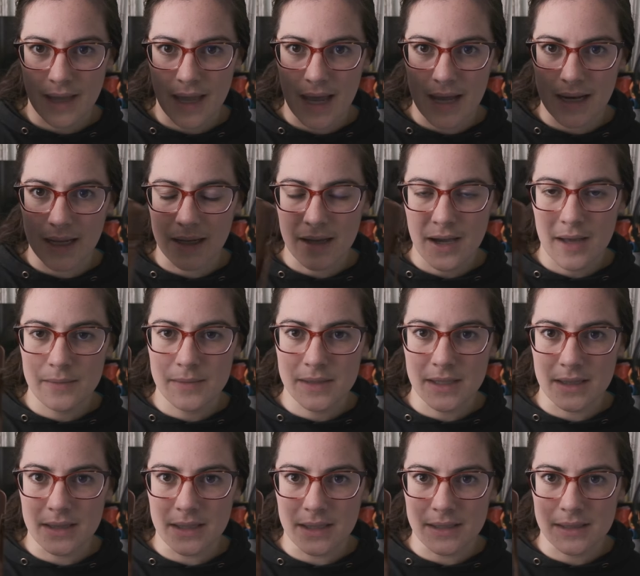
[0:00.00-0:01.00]
And it comes
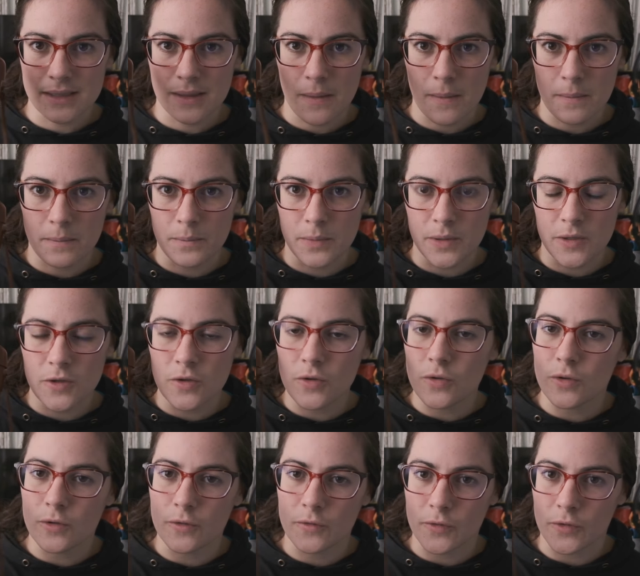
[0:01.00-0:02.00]
in this
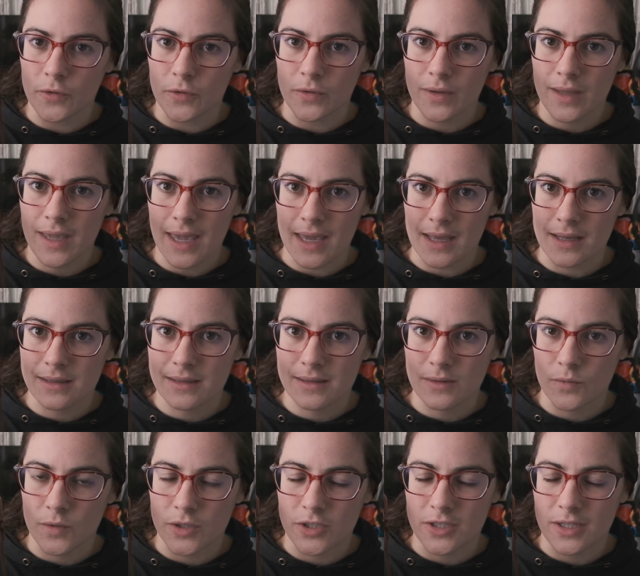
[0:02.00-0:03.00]
beautiful case,
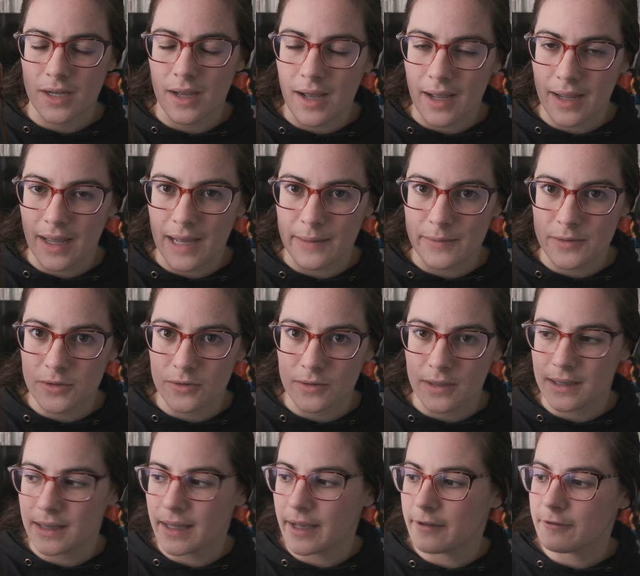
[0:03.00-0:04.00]
which I
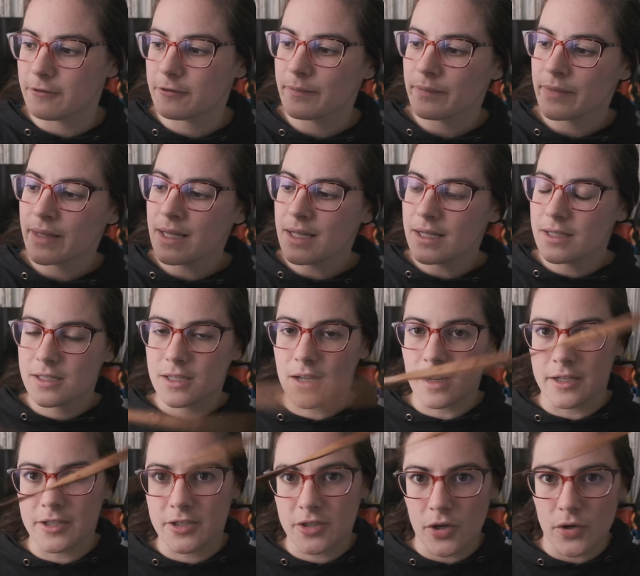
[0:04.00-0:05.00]
absolutely love. It's
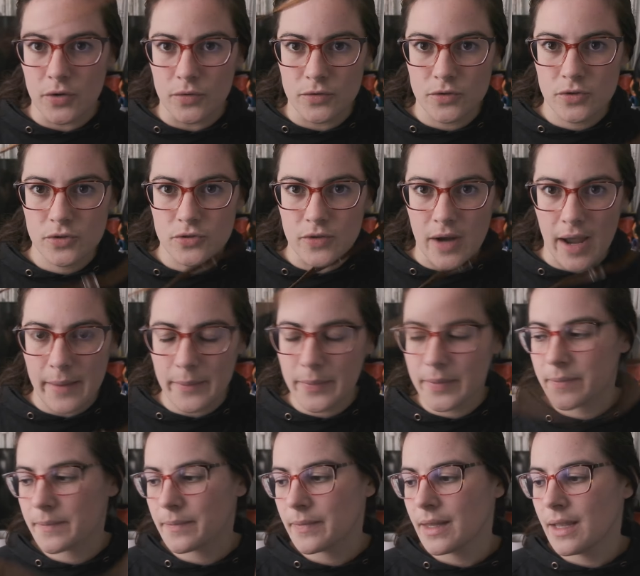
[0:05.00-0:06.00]
got its own strap.
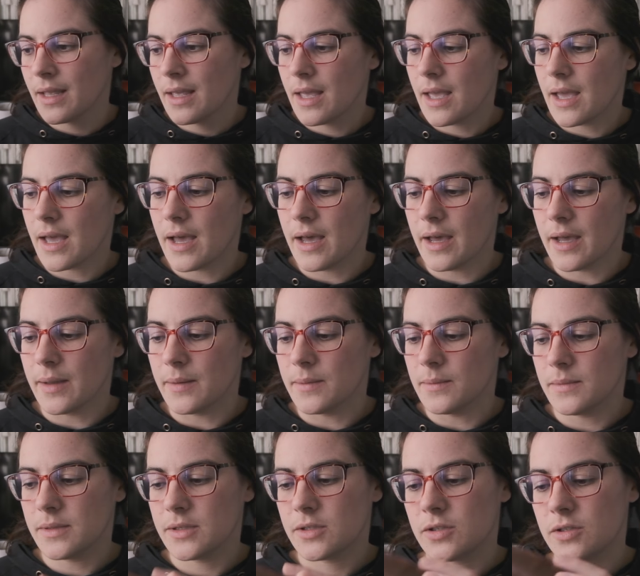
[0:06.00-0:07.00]

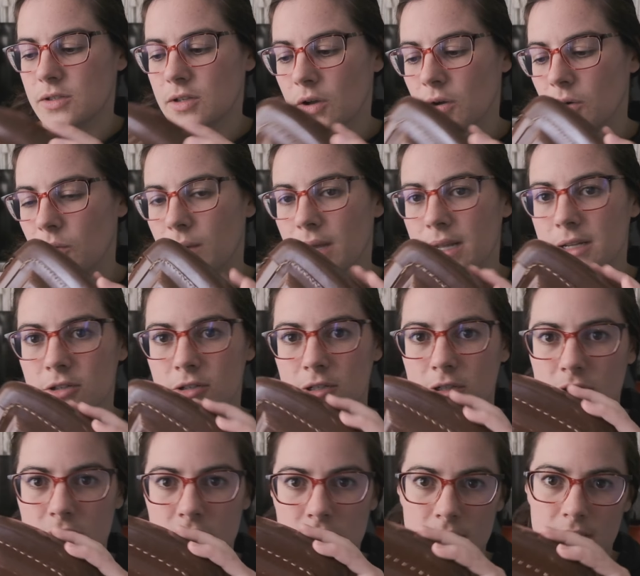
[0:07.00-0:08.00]
Um, so what I do to
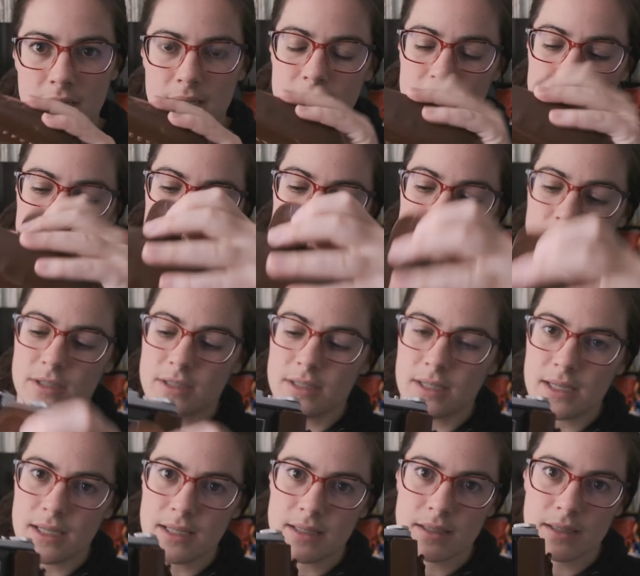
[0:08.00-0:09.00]
shoot it is you just
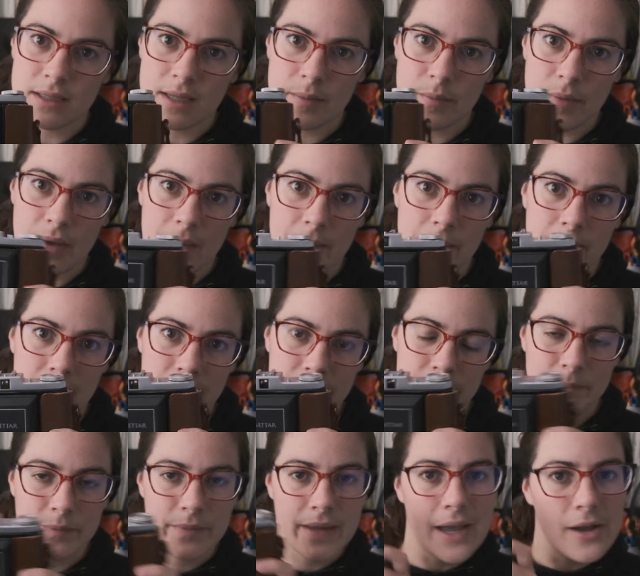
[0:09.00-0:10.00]
easily pop it
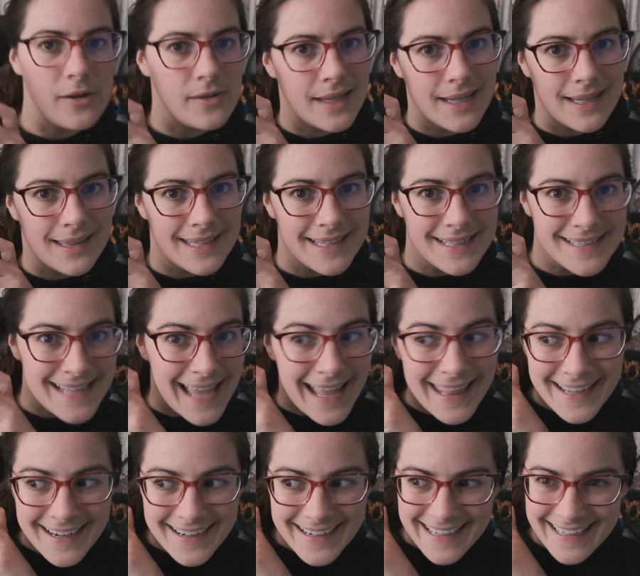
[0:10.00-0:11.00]
out like this, and oh,
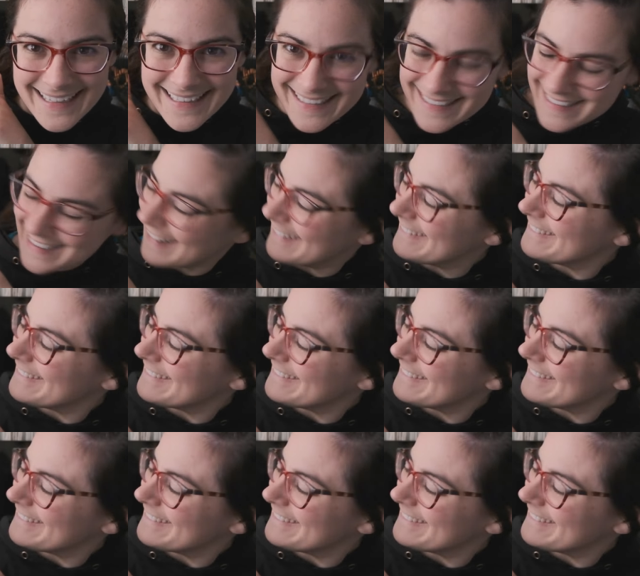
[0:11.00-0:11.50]
there it is!